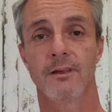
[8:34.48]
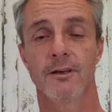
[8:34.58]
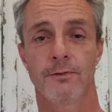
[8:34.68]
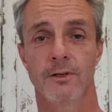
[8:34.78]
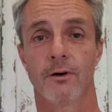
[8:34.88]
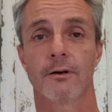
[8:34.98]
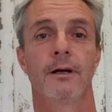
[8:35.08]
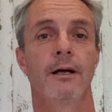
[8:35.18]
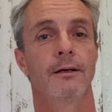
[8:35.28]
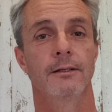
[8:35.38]
If you're
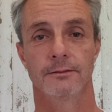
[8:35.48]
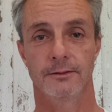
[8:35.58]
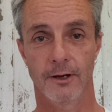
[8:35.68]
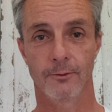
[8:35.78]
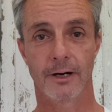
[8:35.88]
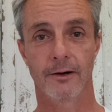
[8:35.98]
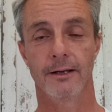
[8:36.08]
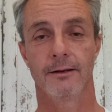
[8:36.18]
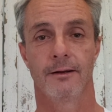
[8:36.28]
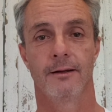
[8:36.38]
not, don't
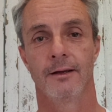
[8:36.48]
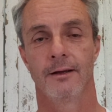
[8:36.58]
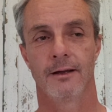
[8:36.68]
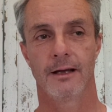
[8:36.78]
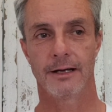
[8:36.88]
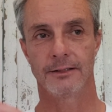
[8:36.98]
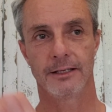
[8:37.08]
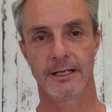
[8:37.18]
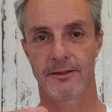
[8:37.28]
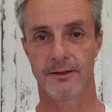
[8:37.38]
worry.
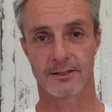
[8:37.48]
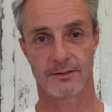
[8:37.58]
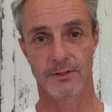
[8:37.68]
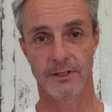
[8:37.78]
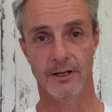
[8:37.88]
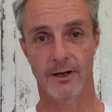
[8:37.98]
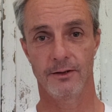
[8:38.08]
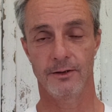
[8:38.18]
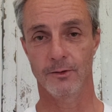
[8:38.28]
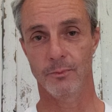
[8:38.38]
Underneath this
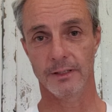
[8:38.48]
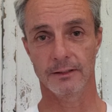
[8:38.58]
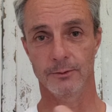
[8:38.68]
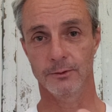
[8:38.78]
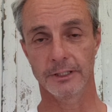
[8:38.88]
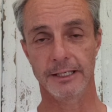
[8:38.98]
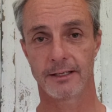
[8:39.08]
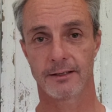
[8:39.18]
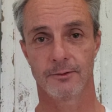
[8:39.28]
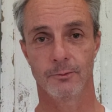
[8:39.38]
video, there will be a little
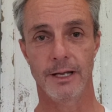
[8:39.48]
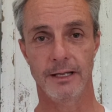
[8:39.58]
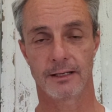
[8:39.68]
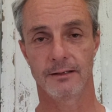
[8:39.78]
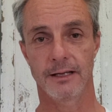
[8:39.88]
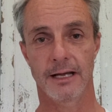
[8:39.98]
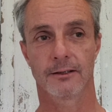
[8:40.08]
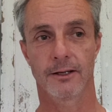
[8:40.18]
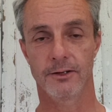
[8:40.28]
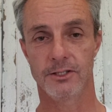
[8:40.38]
link where you can
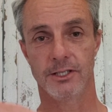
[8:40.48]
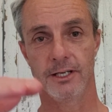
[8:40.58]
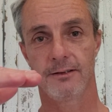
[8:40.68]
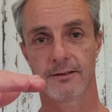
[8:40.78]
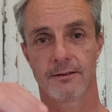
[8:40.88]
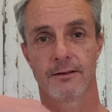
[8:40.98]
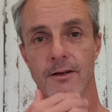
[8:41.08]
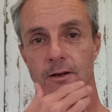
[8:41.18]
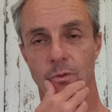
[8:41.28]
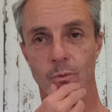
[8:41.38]
download a sheet
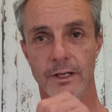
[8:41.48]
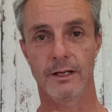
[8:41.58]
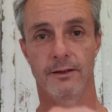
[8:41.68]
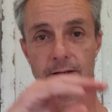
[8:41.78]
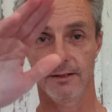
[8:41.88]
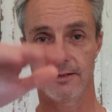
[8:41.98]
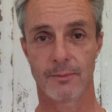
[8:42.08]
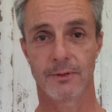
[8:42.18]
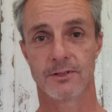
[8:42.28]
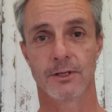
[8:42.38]
with the
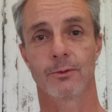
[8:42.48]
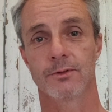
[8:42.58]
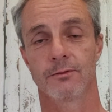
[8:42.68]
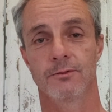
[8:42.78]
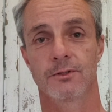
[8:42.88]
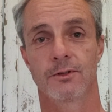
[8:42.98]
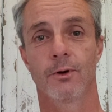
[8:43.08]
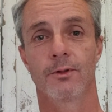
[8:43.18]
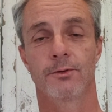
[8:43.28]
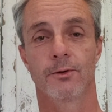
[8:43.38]
tapping sequence I've just
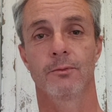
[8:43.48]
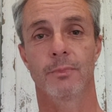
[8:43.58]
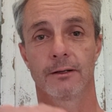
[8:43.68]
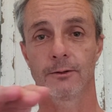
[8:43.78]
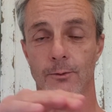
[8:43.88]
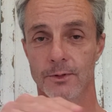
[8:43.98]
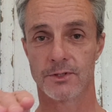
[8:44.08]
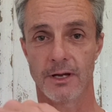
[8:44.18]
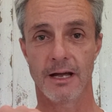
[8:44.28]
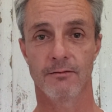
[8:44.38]
gone through, but it'll
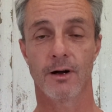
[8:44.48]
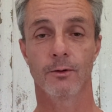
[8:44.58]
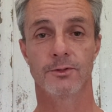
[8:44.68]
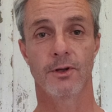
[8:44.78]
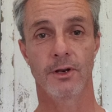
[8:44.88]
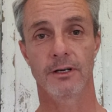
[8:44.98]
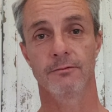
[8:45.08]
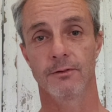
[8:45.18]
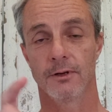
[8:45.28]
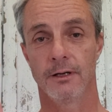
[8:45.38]
also have
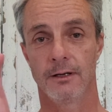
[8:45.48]
alternative